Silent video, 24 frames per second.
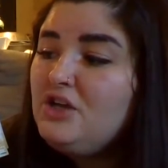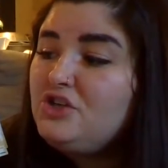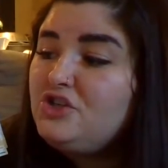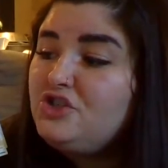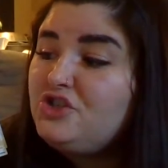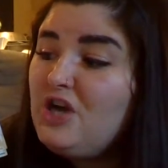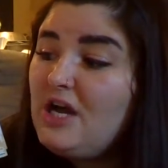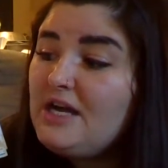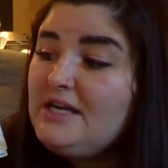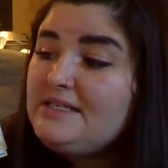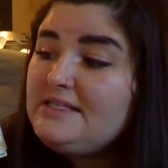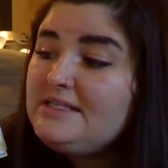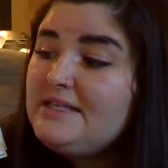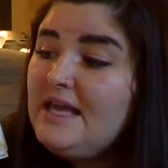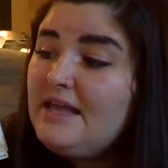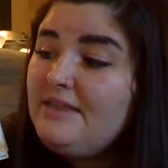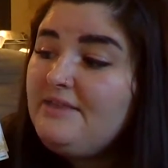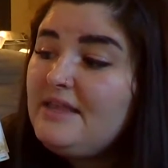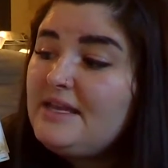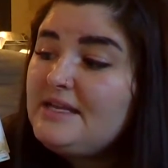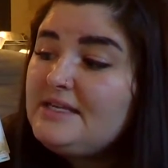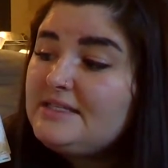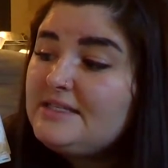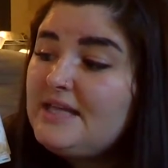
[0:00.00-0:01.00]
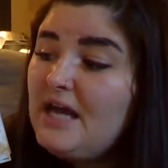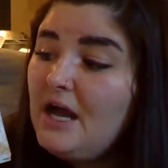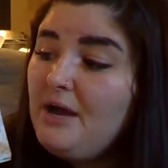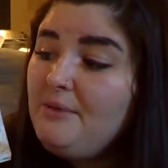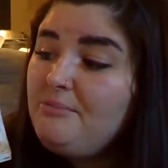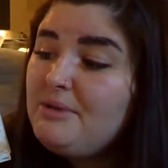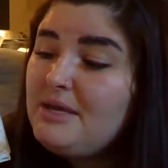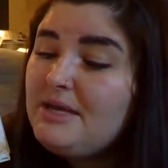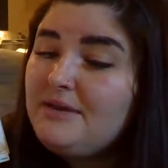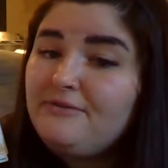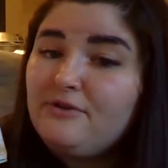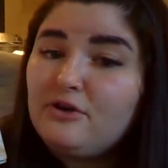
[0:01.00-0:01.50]
Just then they saw a
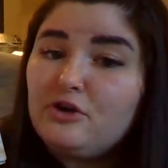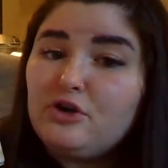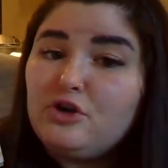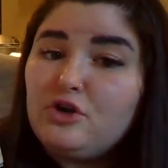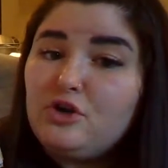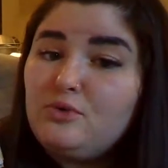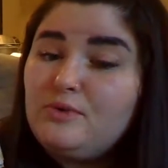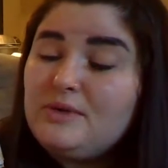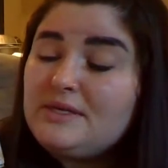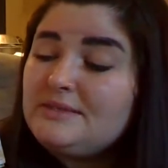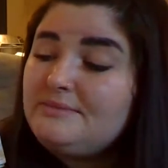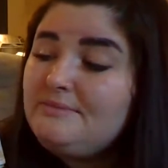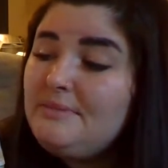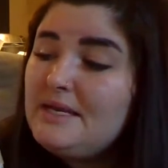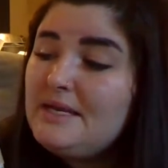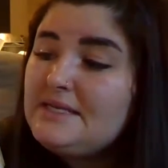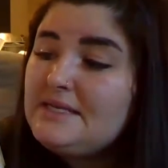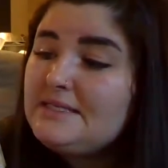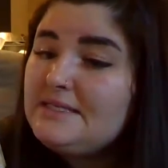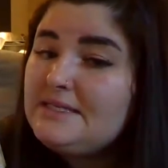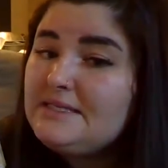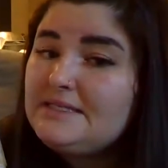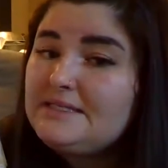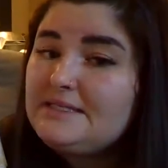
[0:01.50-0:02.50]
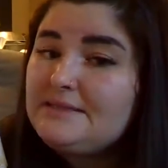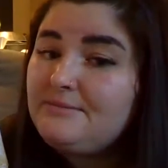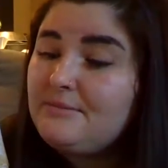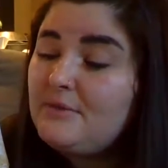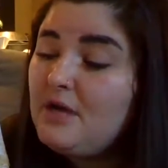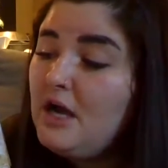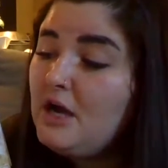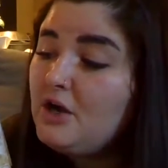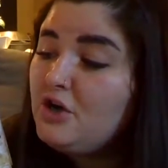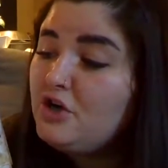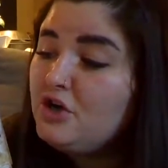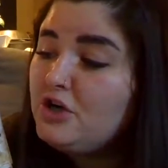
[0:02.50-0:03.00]
beaver who was mixing some
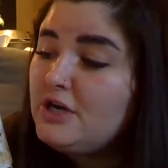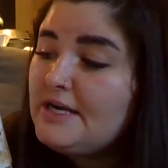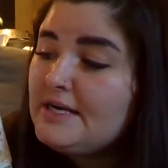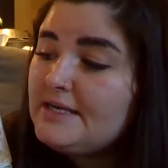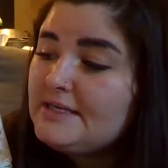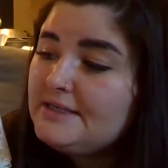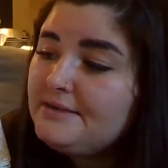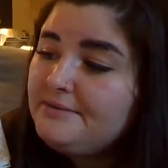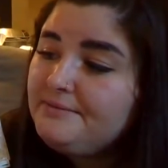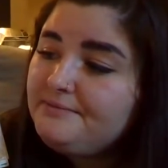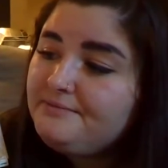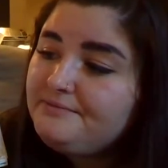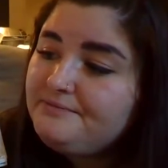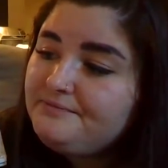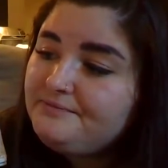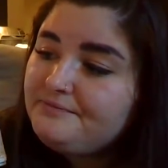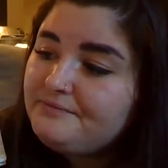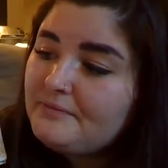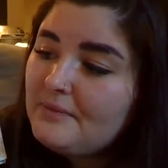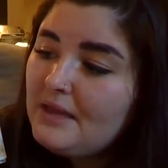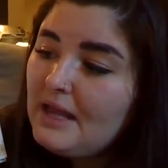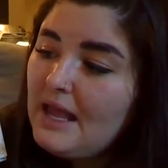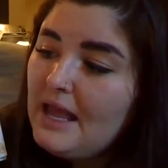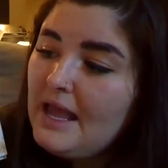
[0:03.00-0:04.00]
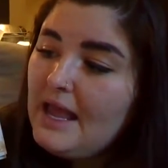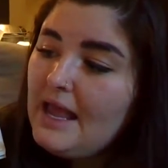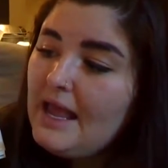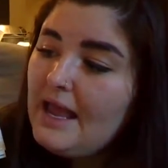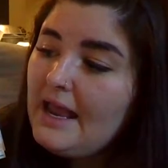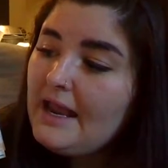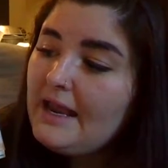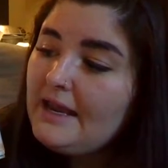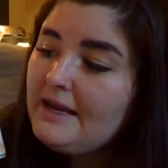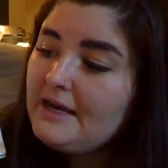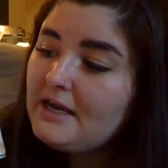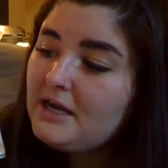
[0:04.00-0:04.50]
concrete
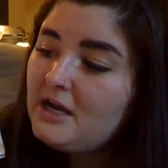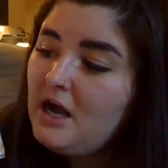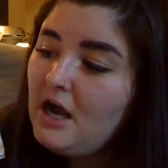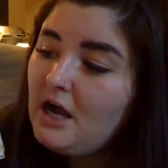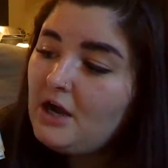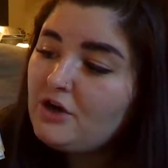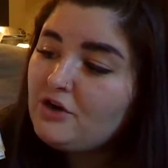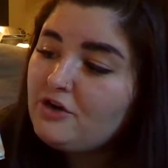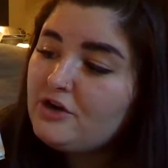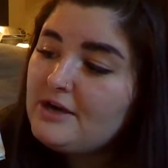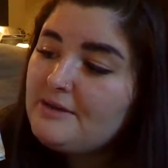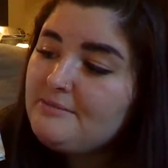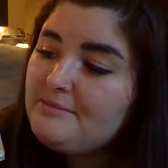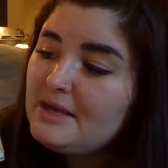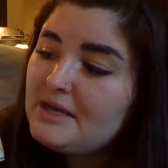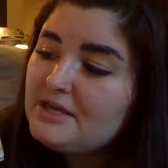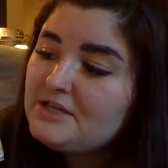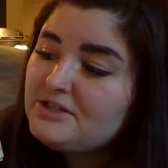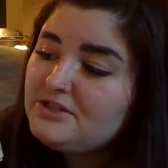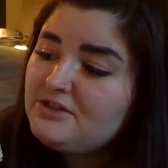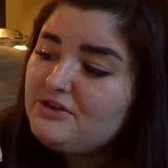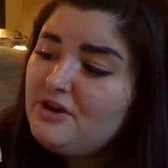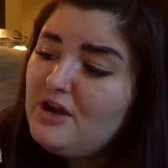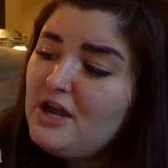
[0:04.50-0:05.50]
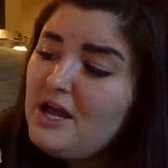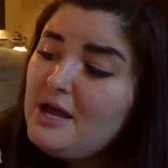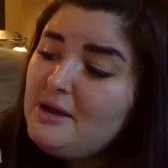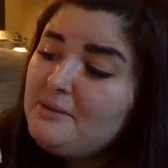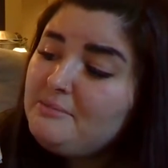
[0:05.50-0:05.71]
in a concrete mixer.